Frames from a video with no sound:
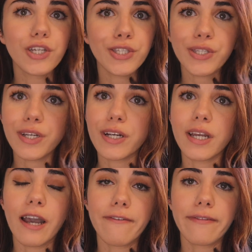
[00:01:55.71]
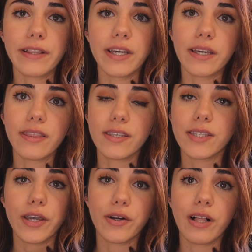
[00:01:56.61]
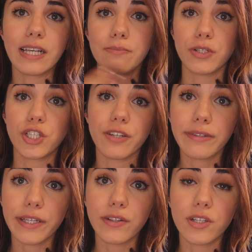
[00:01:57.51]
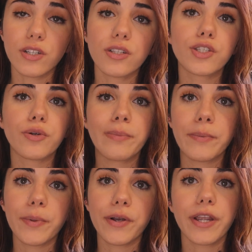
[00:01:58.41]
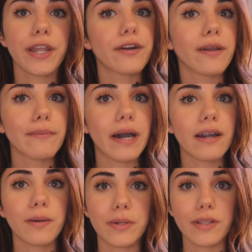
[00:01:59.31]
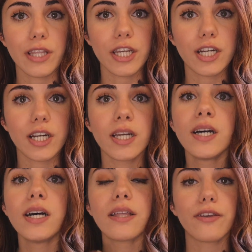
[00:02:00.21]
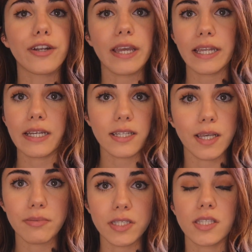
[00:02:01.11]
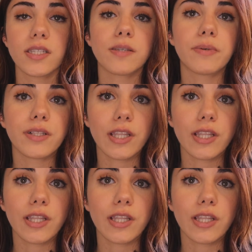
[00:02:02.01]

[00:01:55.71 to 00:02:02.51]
This year I feel like the cycle has been shifted a little, so people are hearing back a bit later, they're getting acceptances a bit